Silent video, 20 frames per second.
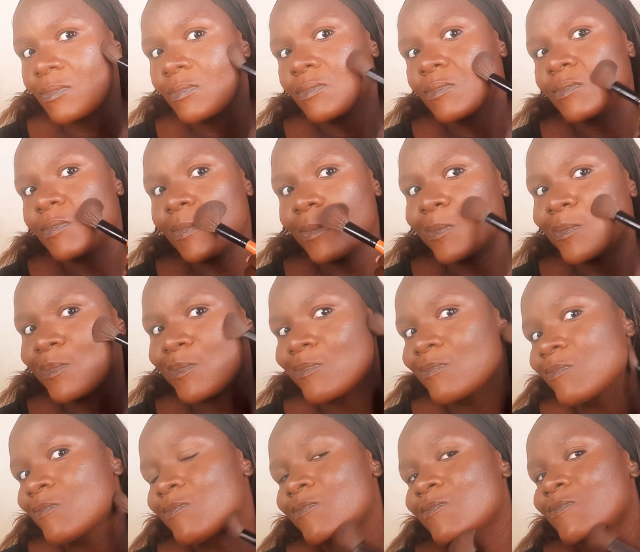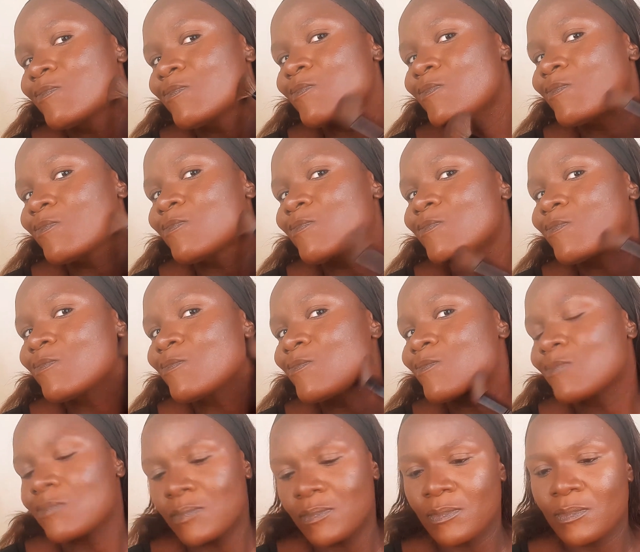bronze up my face and
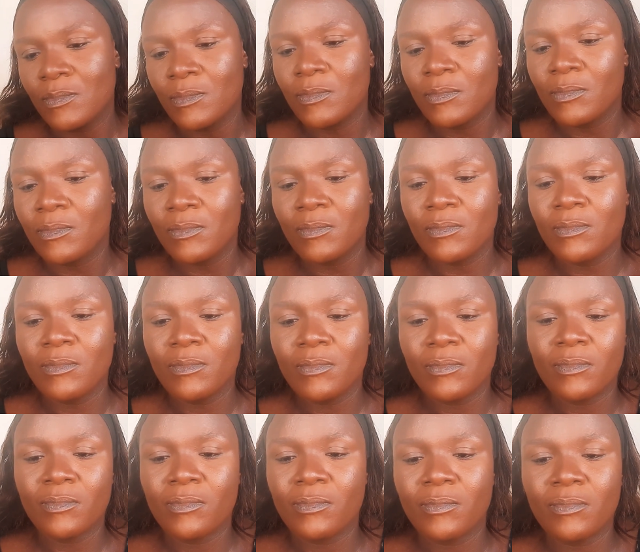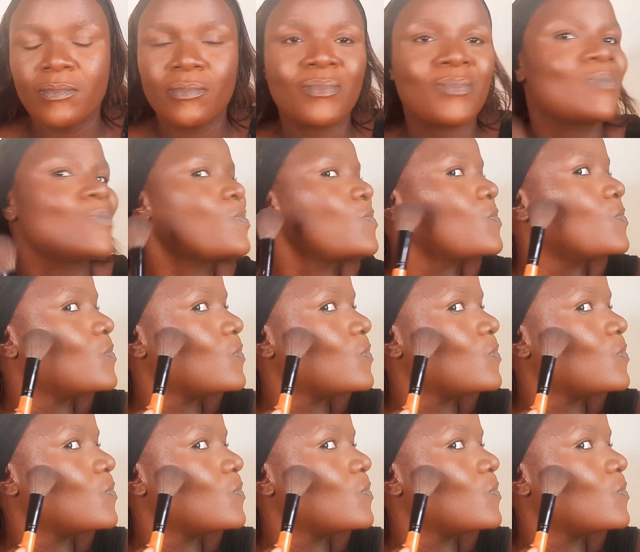contour at the same time,